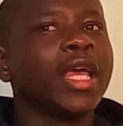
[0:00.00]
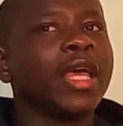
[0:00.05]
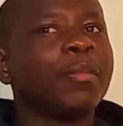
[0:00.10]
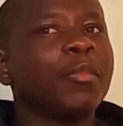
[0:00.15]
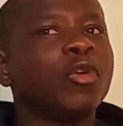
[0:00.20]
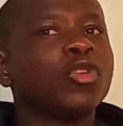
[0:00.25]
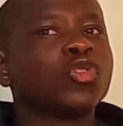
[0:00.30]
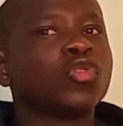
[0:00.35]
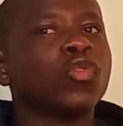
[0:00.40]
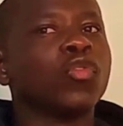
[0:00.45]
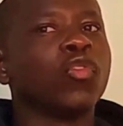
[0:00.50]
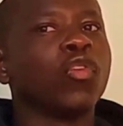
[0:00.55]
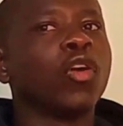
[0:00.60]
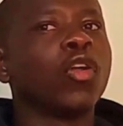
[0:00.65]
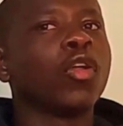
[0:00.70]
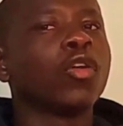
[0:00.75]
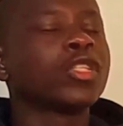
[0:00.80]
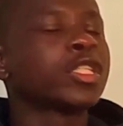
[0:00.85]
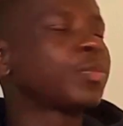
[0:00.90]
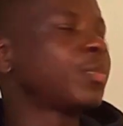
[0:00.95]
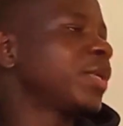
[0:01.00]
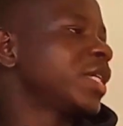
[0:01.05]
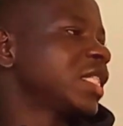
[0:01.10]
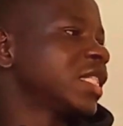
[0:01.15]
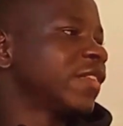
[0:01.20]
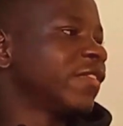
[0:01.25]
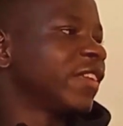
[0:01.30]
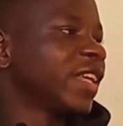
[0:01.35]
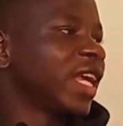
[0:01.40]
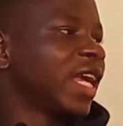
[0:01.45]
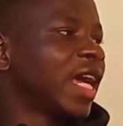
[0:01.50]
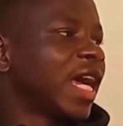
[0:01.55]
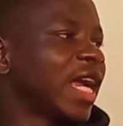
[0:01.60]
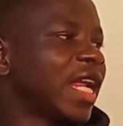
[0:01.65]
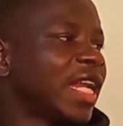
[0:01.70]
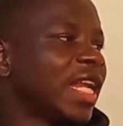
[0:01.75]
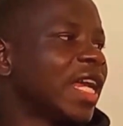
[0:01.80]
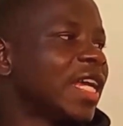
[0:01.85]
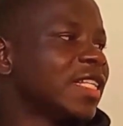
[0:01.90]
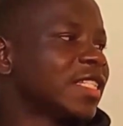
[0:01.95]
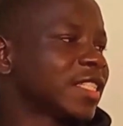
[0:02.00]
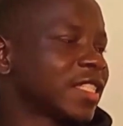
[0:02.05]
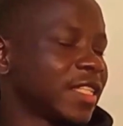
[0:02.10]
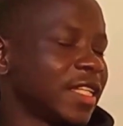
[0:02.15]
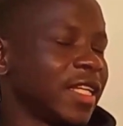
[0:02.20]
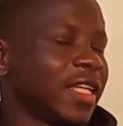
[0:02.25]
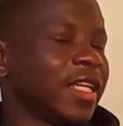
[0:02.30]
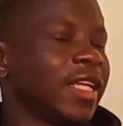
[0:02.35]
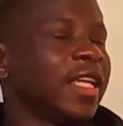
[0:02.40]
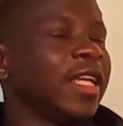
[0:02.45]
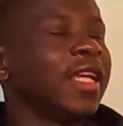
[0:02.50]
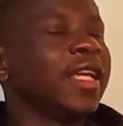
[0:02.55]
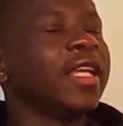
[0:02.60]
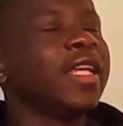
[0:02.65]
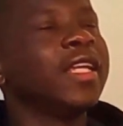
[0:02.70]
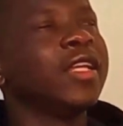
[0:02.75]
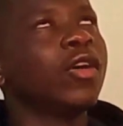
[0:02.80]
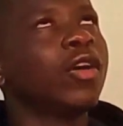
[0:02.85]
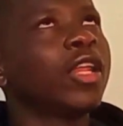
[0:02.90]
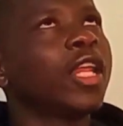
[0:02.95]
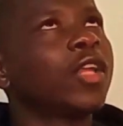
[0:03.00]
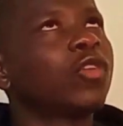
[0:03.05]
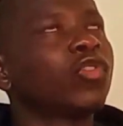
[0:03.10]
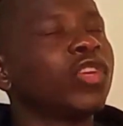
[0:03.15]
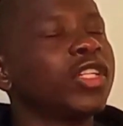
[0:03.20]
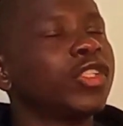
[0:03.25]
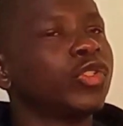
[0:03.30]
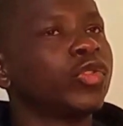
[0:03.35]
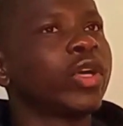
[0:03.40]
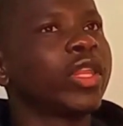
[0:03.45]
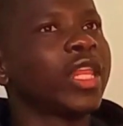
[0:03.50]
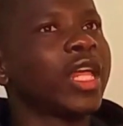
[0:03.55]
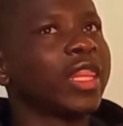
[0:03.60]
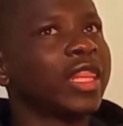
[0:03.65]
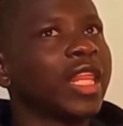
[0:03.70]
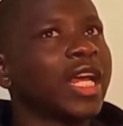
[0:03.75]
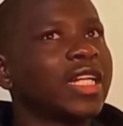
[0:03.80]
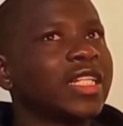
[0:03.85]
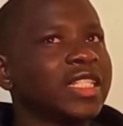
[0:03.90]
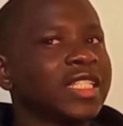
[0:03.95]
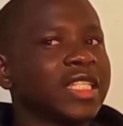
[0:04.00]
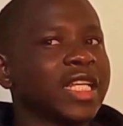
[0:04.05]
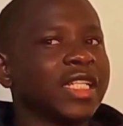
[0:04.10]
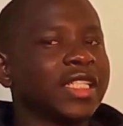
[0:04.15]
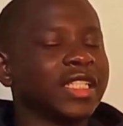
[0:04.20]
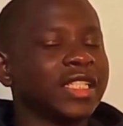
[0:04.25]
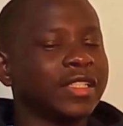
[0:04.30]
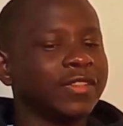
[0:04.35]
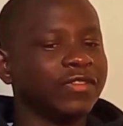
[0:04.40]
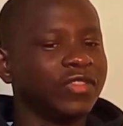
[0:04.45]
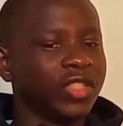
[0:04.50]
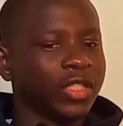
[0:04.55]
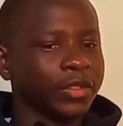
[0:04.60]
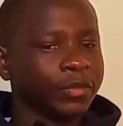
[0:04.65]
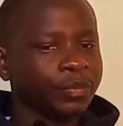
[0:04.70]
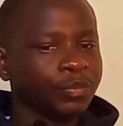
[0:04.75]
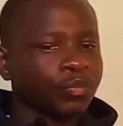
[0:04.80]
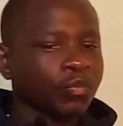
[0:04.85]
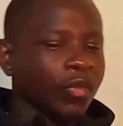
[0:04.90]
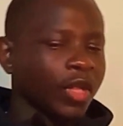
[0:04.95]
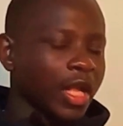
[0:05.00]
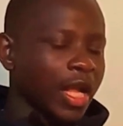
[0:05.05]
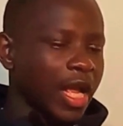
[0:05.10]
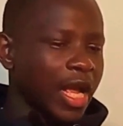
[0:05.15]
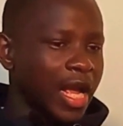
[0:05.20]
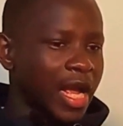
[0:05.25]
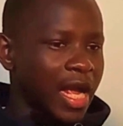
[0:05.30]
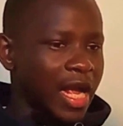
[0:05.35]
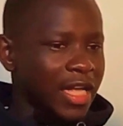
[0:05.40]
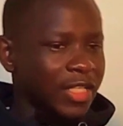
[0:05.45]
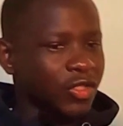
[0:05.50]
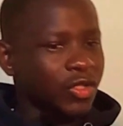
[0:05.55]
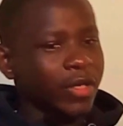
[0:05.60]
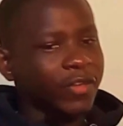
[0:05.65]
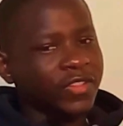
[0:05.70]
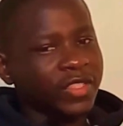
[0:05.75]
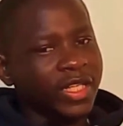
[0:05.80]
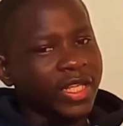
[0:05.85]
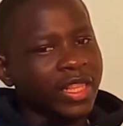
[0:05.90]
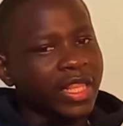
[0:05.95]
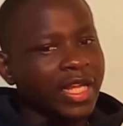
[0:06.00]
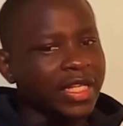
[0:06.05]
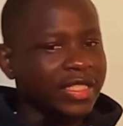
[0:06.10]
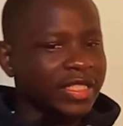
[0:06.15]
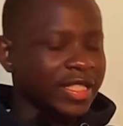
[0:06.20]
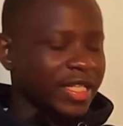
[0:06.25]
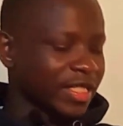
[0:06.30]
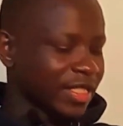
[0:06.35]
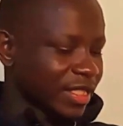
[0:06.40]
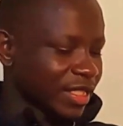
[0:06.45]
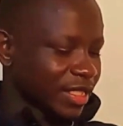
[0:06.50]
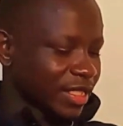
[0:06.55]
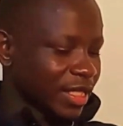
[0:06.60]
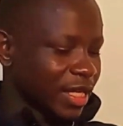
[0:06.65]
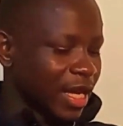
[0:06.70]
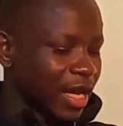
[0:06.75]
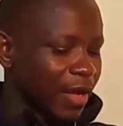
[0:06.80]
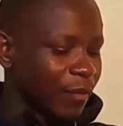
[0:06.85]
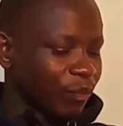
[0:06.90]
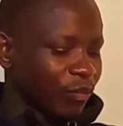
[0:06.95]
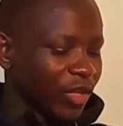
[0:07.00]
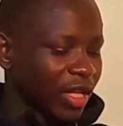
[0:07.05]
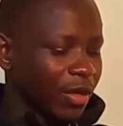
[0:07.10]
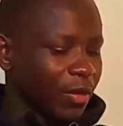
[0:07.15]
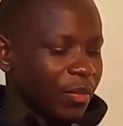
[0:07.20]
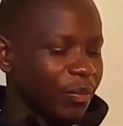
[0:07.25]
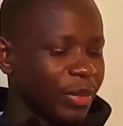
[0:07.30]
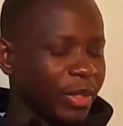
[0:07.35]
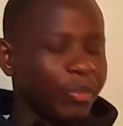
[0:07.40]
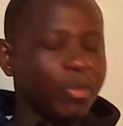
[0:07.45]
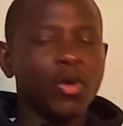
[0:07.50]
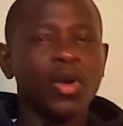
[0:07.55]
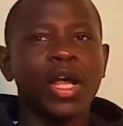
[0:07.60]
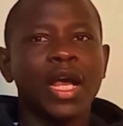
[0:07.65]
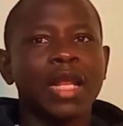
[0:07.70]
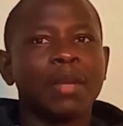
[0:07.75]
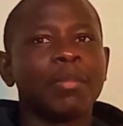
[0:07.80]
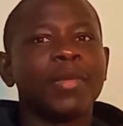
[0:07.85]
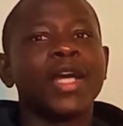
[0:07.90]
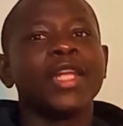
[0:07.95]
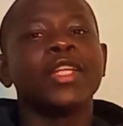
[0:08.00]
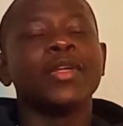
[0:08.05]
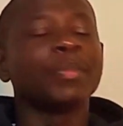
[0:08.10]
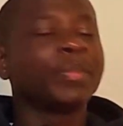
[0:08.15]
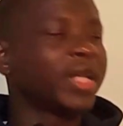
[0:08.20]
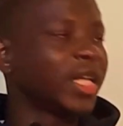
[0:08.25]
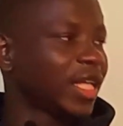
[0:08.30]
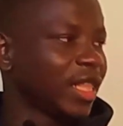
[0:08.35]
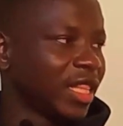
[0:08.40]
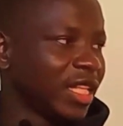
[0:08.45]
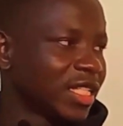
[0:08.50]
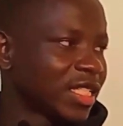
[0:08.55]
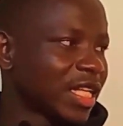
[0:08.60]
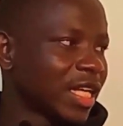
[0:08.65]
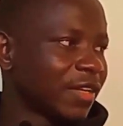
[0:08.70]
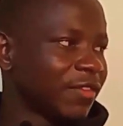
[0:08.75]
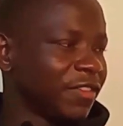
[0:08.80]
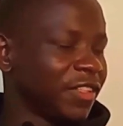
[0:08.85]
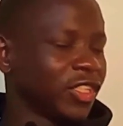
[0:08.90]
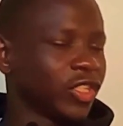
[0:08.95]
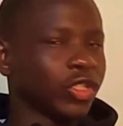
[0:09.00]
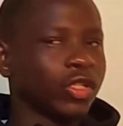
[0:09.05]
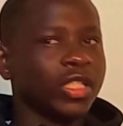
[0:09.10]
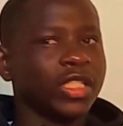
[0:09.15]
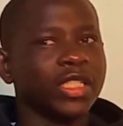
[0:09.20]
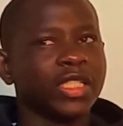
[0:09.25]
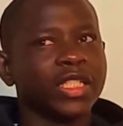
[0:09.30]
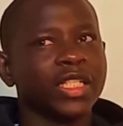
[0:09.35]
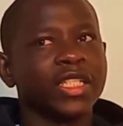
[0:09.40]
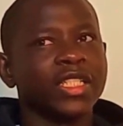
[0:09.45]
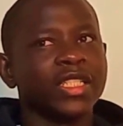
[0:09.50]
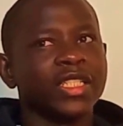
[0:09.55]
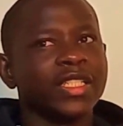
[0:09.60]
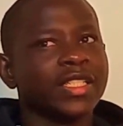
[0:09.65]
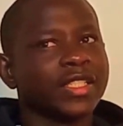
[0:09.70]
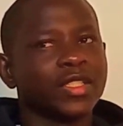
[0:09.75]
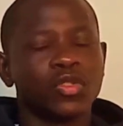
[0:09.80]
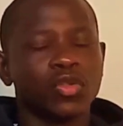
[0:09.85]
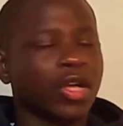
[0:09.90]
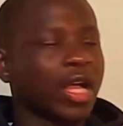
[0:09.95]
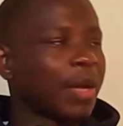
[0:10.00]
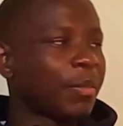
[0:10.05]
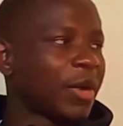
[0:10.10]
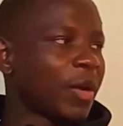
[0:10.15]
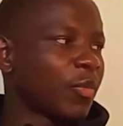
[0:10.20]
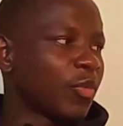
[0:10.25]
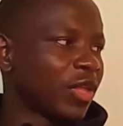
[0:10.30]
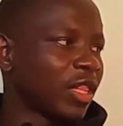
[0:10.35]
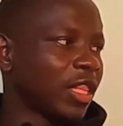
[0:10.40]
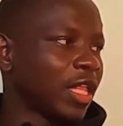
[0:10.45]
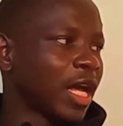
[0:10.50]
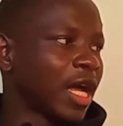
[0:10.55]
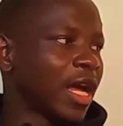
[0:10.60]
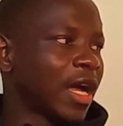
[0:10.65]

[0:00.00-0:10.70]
able to follow specific guidelines in order to ensure that that is achieved. As you have said that, yes, people can manipulate this artificial intelligence to come up with